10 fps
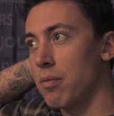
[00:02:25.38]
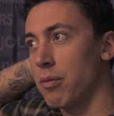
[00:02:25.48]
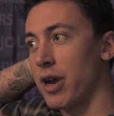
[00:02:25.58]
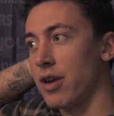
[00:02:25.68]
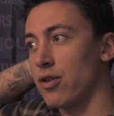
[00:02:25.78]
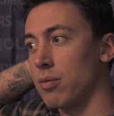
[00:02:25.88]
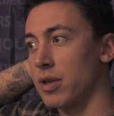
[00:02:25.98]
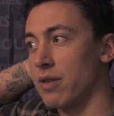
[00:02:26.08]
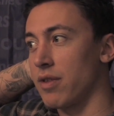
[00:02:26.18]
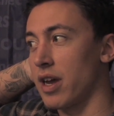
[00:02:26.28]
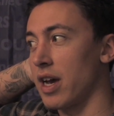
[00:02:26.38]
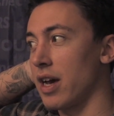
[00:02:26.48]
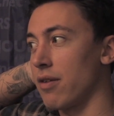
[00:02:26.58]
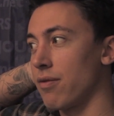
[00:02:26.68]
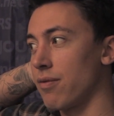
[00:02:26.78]
But I do believe that I
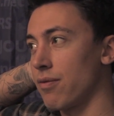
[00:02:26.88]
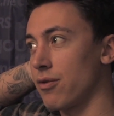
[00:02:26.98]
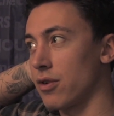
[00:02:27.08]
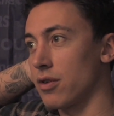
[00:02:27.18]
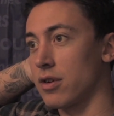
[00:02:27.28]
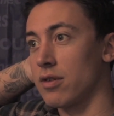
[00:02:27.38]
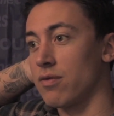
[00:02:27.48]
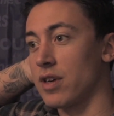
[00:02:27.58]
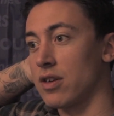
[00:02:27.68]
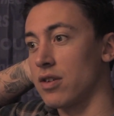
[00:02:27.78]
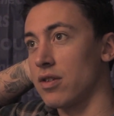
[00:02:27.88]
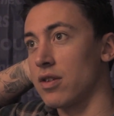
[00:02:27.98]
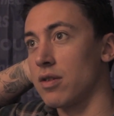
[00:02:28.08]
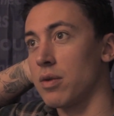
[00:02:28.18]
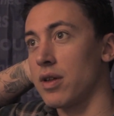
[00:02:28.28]
have certain convictions
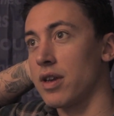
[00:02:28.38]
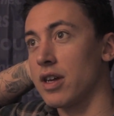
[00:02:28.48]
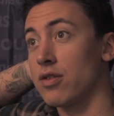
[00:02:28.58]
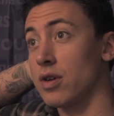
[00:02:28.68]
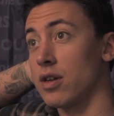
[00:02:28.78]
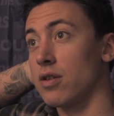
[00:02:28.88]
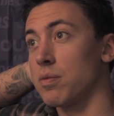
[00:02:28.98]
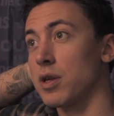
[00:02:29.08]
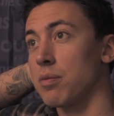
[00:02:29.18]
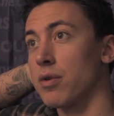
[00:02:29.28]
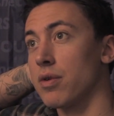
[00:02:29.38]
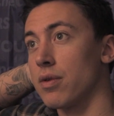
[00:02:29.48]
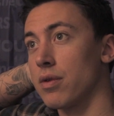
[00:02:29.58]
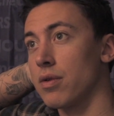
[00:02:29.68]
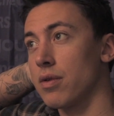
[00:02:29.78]
in the way that I treat other people,
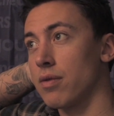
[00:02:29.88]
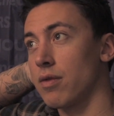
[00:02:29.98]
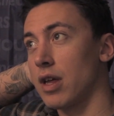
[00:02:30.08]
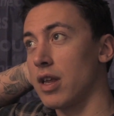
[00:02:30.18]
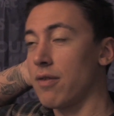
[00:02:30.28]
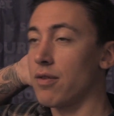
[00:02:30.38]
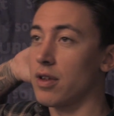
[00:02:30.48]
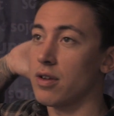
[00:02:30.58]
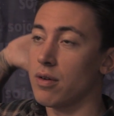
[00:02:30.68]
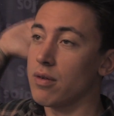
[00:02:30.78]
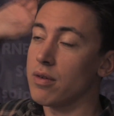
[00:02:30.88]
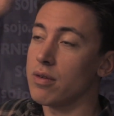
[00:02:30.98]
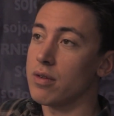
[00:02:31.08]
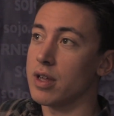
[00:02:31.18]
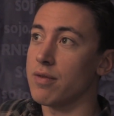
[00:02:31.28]
and I definitely don't
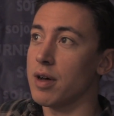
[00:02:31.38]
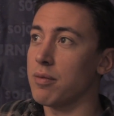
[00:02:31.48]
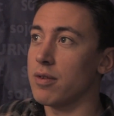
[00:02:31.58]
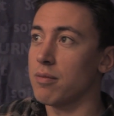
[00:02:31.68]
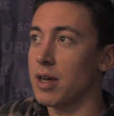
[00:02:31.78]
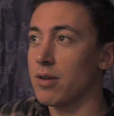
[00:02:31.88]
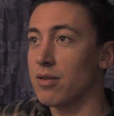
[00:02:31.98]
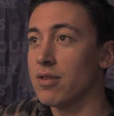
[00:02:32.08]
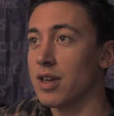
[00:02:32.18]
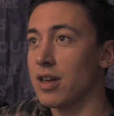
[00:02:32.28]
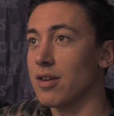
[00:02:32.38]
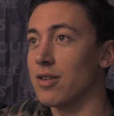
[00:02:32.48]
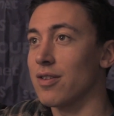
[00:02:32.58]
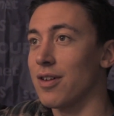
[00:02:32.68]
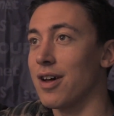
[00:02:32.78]
live up to my own
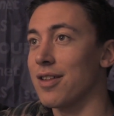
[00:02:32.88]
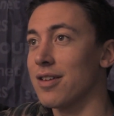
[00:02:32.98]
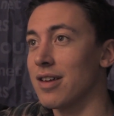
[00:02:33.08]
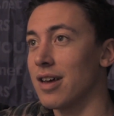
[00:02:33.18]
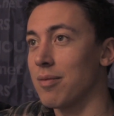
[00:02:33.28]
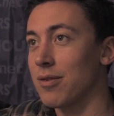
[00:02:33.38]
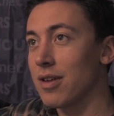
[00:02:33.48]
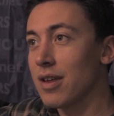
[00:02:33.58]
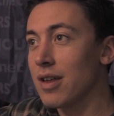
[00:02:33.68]
standards a lot of the times.